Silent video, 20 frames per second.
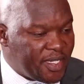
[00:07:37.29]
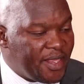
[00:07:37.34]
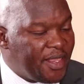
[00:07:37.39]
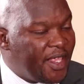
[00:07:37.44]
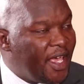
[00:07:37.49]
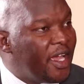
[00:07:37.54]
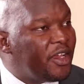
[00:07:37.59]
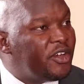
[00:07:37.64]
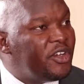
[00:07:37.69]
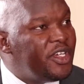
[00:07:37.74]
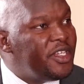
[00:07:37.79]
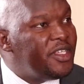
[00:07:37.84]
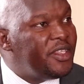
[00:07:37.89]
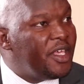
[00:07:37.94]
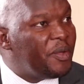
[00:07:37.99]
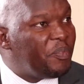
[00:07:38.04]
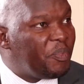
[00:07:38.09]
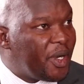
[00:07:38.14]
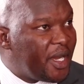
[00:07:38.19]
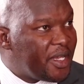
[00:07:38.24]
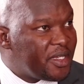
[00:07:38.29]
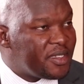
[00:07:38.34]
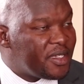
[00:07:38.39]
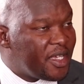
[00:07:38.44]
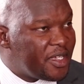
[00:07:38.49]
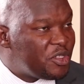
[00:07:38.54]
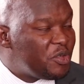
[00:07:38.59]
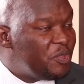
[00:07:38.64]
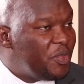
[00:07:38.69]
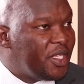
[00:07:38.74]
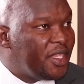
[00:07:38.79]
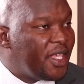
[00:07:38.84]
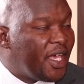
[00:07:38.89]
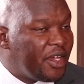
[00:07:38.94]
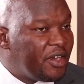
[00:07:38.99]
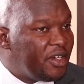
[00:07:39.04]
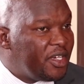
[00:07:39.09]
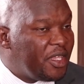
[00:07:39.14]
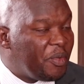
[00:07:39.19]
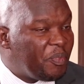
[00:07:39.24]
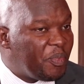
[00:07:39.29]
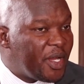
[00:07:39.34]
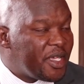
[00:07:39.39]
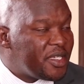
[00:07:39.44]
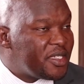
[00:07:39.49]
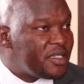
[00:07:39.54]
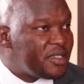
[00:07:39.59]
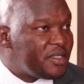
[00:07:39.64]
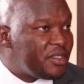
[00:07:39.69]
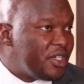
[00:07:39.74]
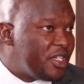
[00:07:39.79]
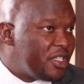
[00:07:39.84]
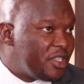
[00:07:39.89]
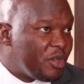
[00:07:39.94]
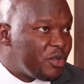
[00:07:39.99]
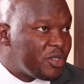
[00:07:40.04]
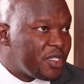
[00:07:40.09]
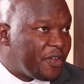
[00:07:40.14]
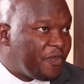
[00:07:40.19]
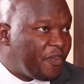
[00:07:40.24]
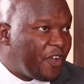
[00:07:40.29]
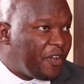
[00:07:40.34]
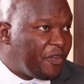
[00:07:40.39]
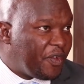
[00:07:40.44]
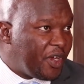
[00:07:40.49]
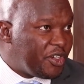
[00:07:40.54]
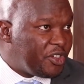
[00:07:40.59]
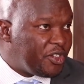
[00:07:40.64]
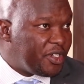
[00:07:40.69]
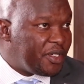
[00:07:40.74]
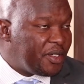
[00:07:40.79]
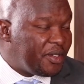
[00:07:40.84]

And they agree the price, assuming they agree the price is 3,500.